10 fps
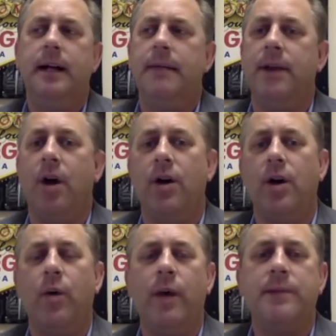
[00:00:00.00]
But on
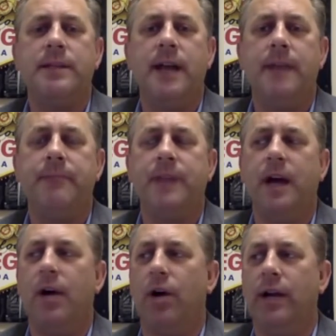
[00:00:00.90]
our website
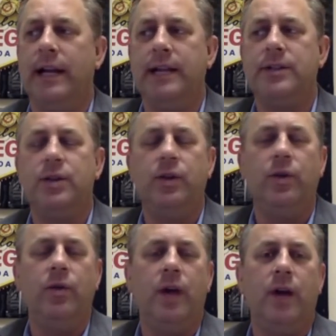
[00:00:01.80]
are links
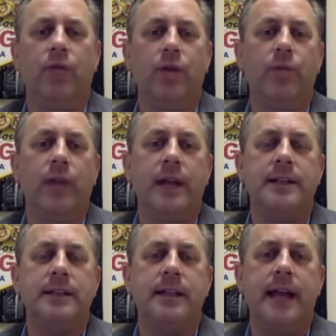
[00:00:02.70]
to room
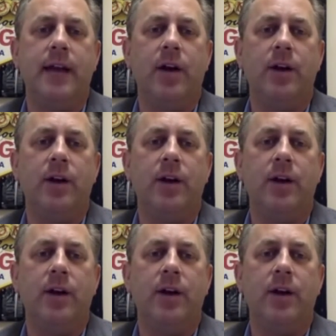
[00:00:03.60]
rates that are,